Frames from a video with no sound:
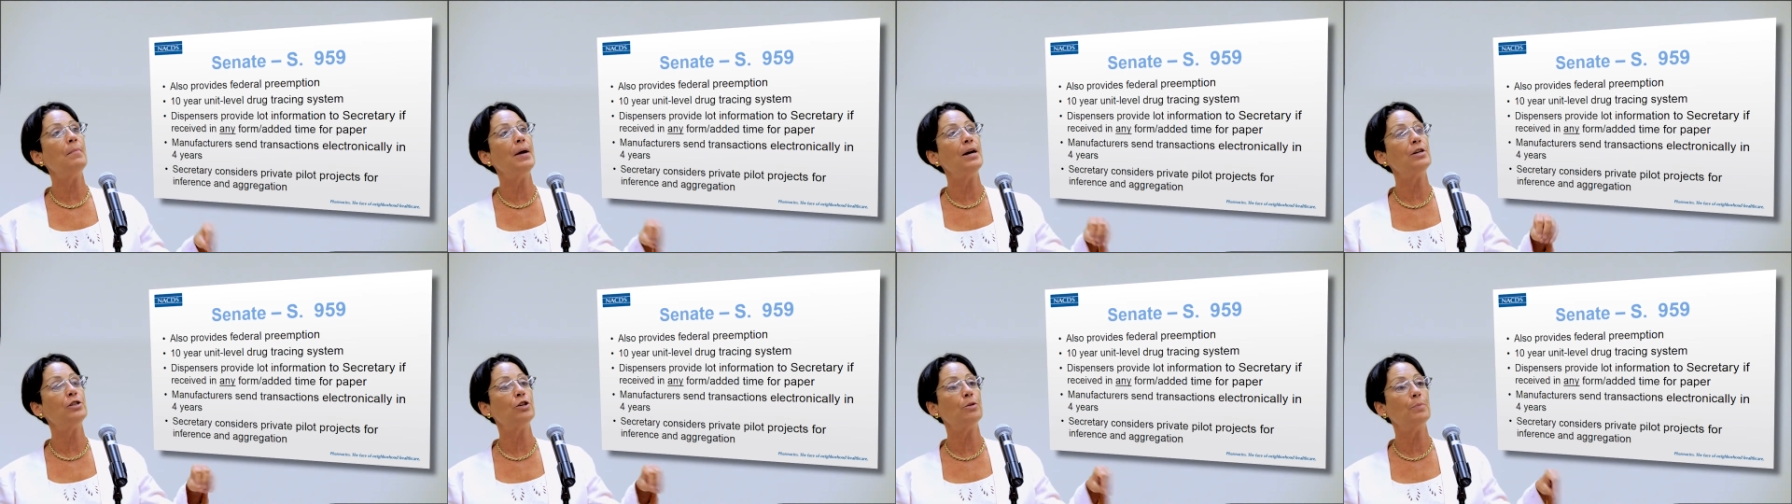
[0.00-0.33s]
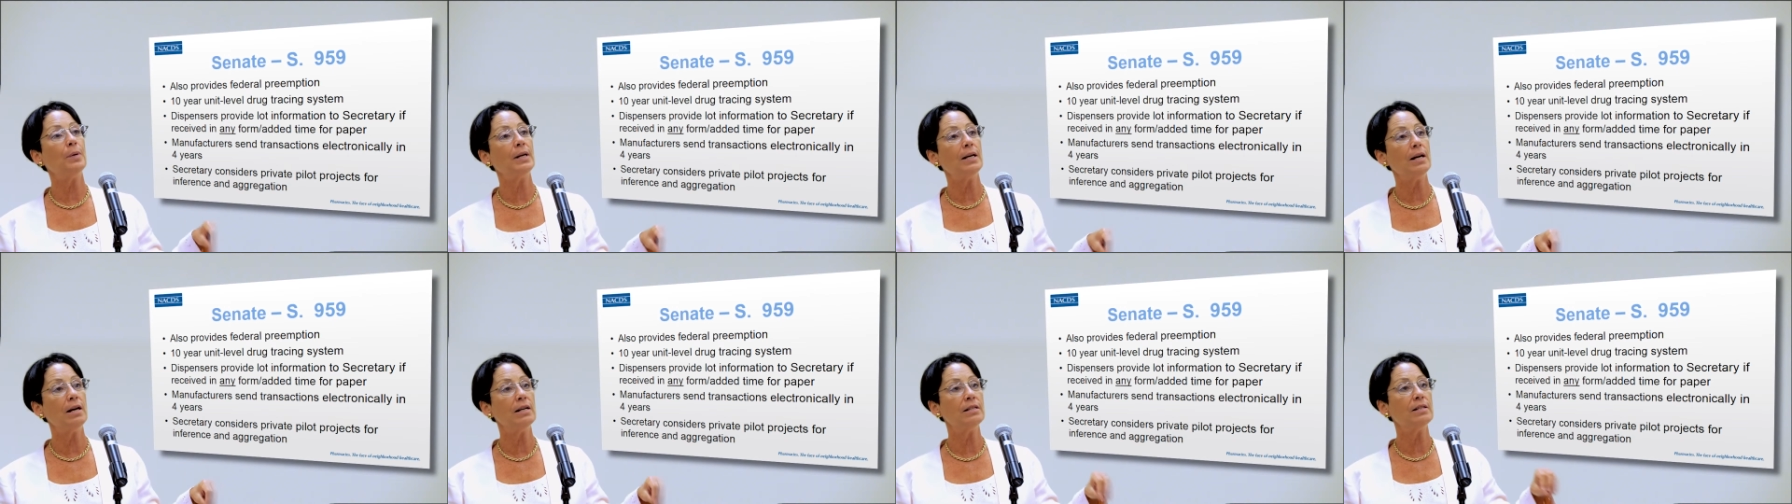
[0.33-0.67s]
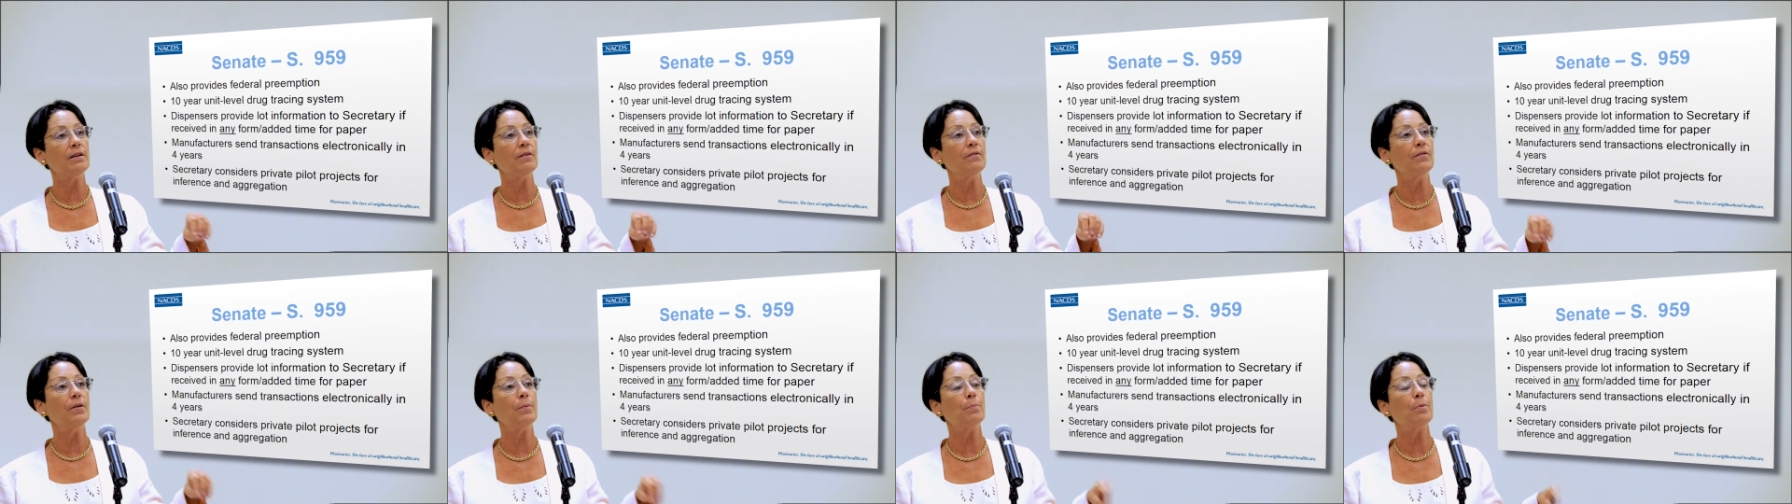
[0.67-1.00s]
measure because
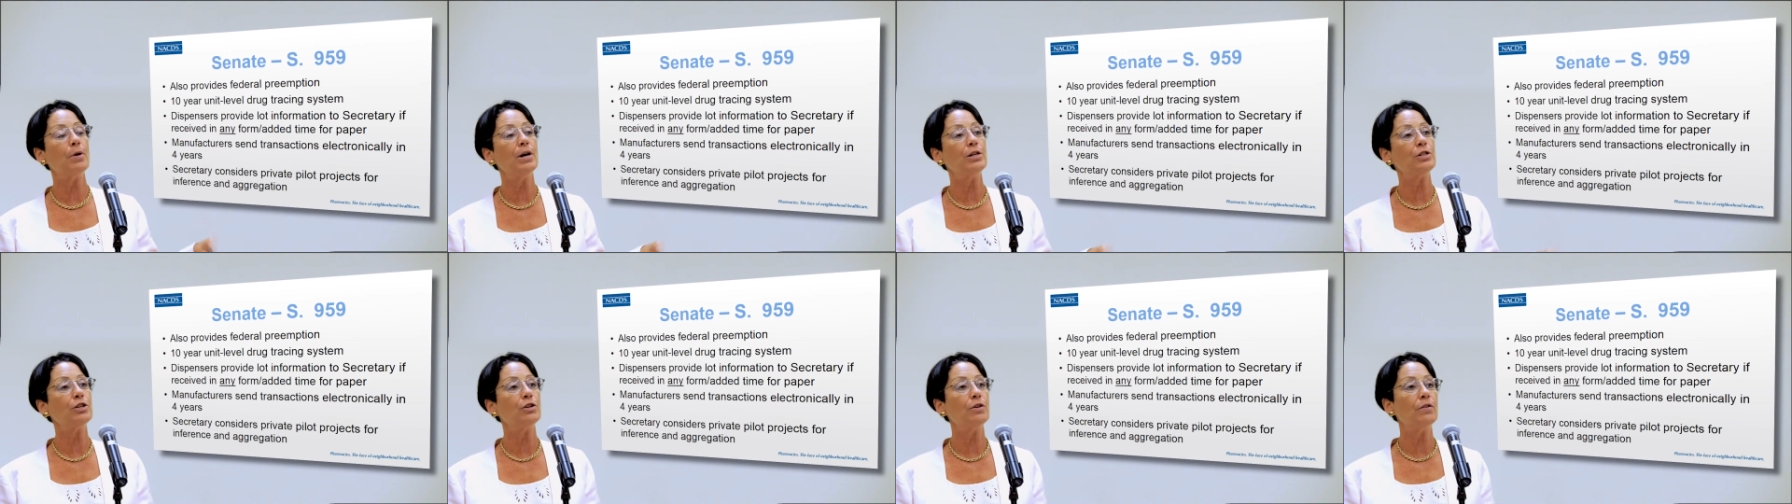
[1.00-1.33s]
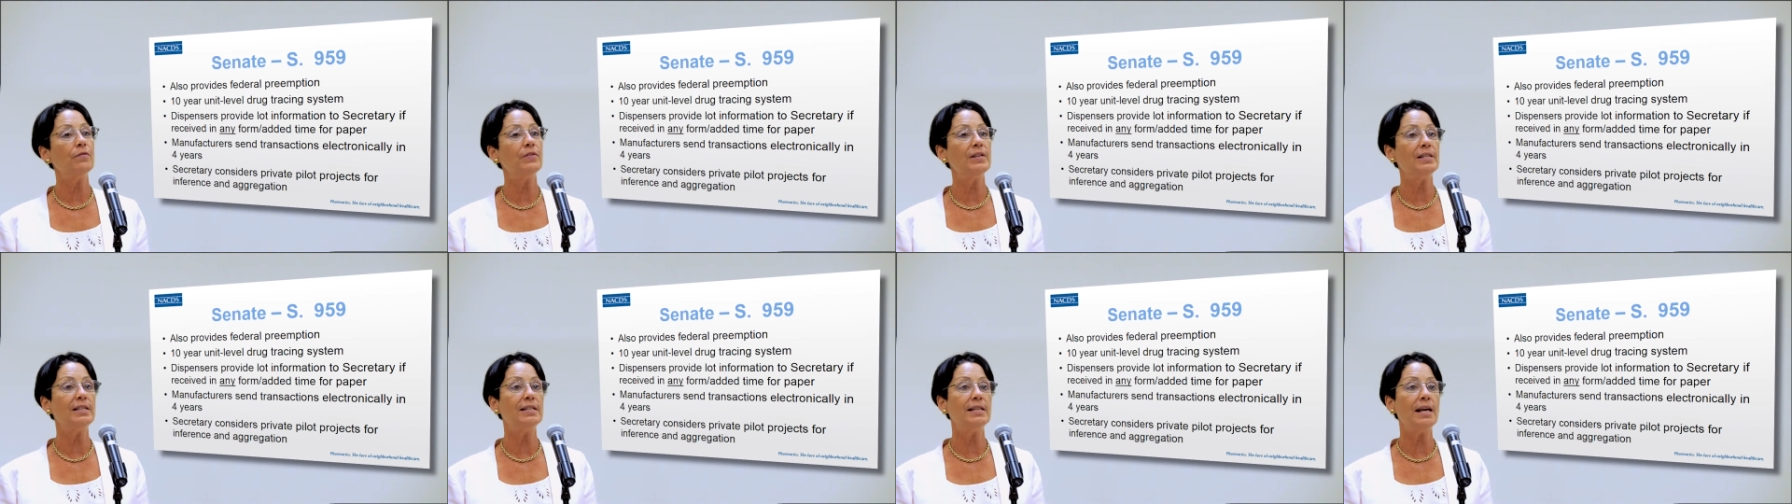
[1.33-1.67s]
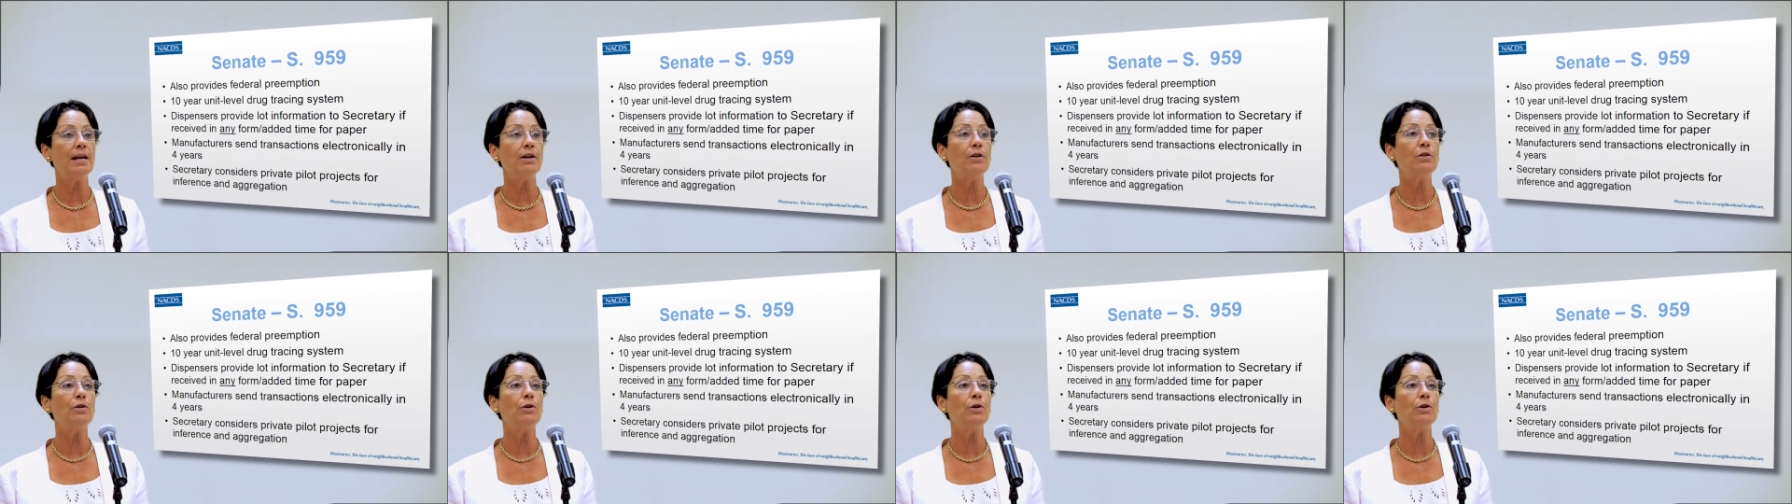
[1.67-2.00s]
of the pressure of the
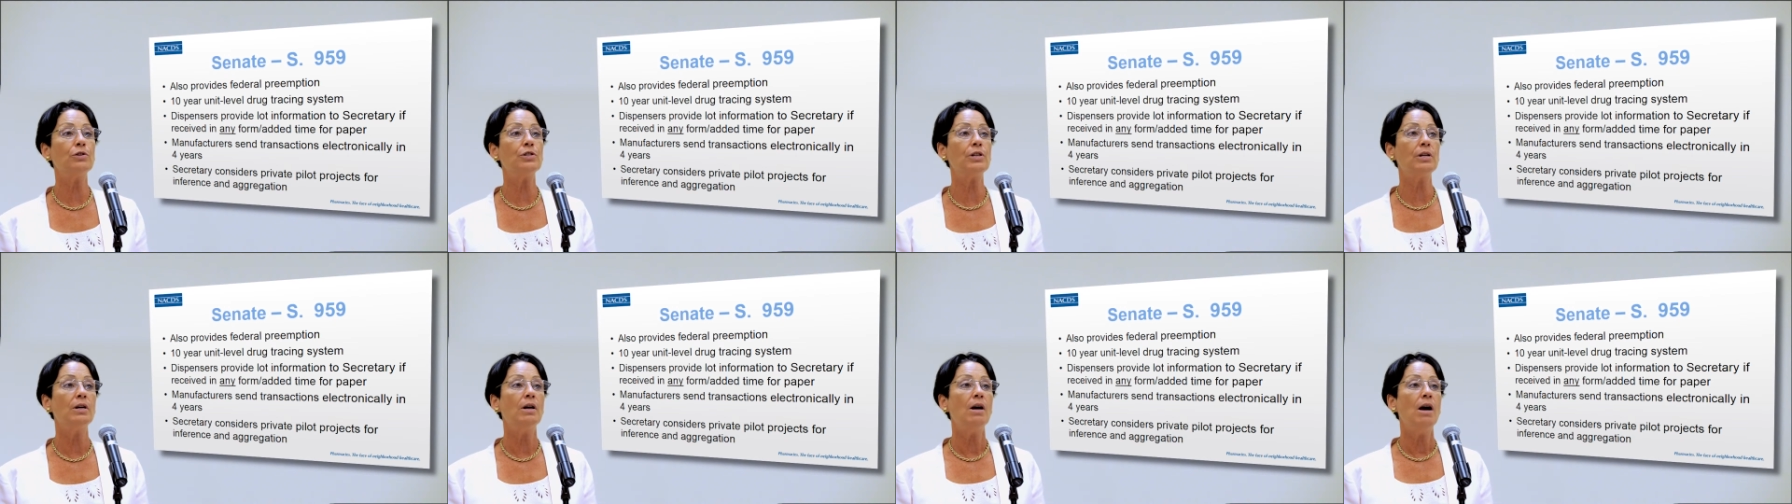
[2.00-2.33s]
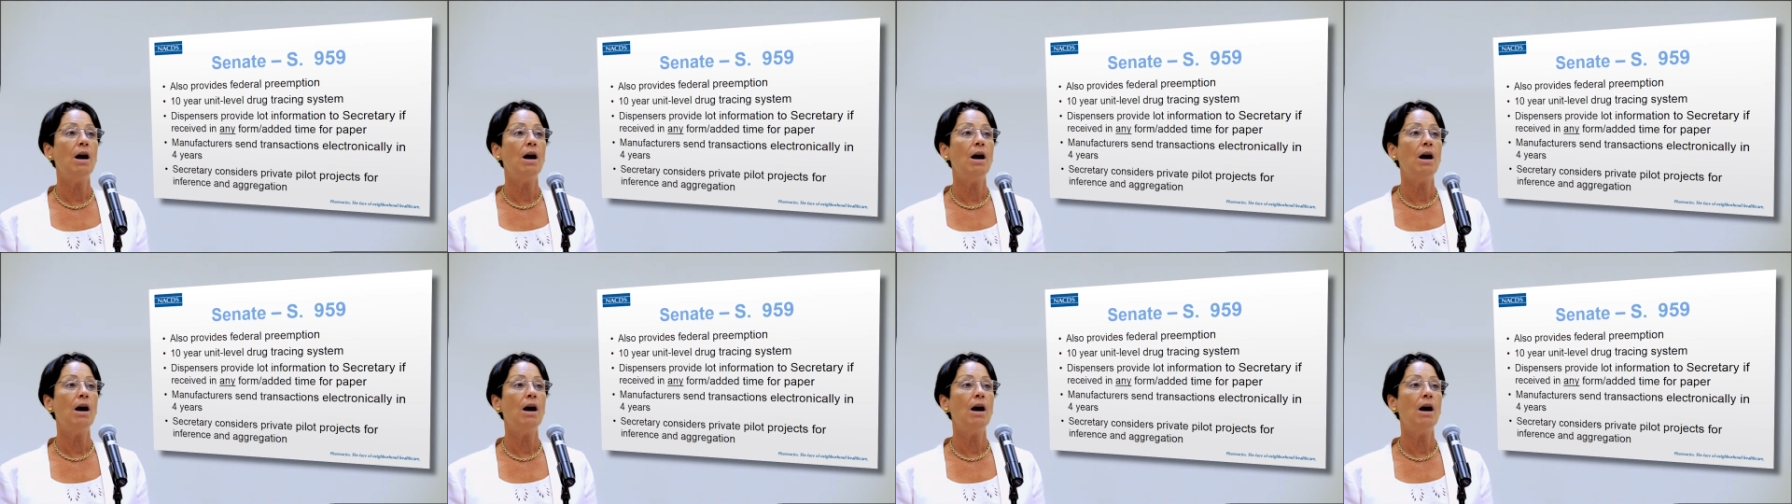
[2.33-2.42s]
senators